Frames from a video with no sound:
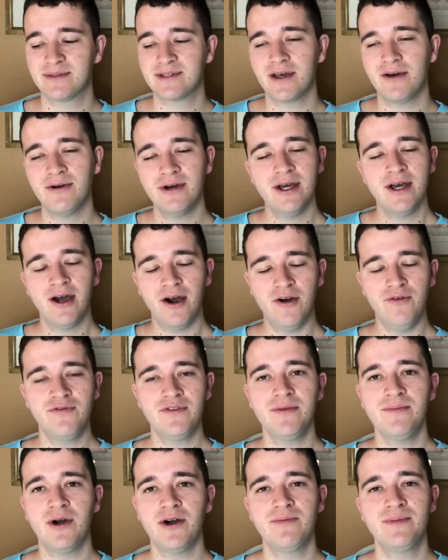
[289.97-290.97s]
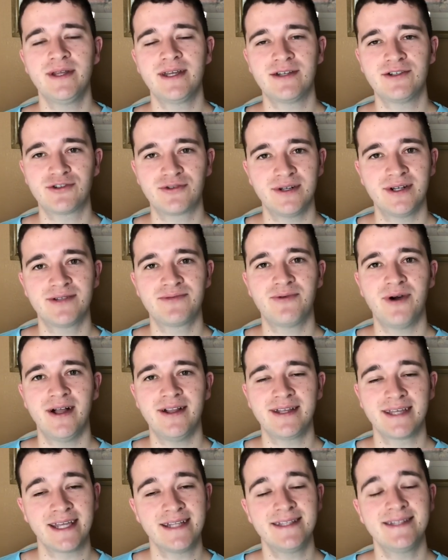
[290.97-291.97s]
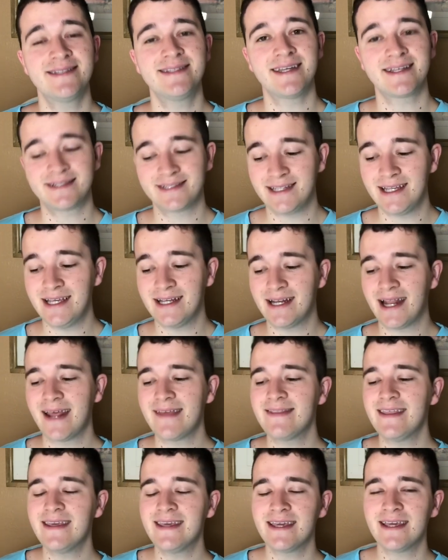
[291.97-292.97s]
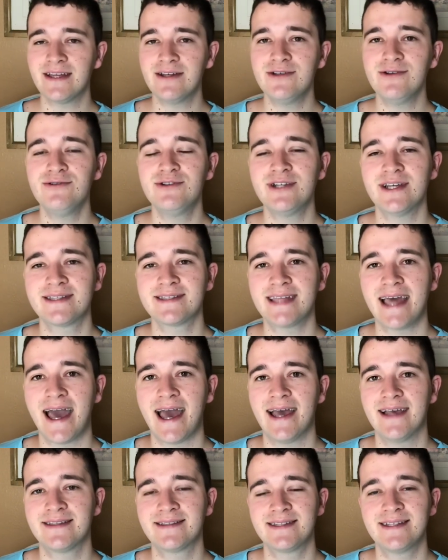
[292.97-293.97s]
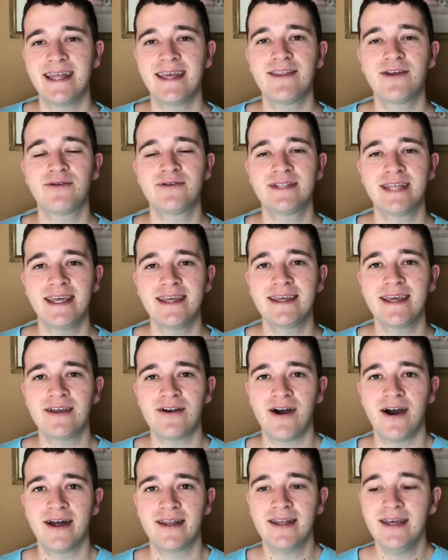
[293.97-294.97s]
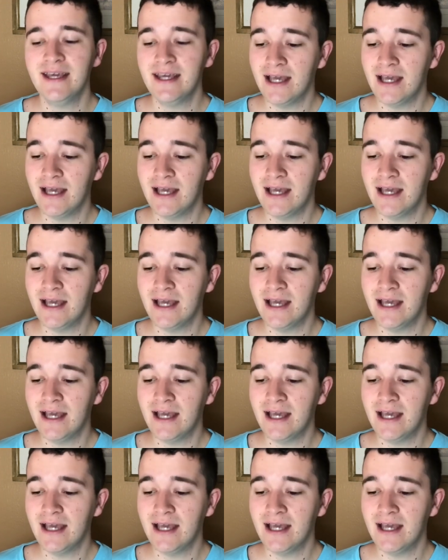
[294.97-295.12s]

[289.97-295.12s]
So hopefully Mobley can treat us well and get to 16, and I think he can do just that, as today they were taking on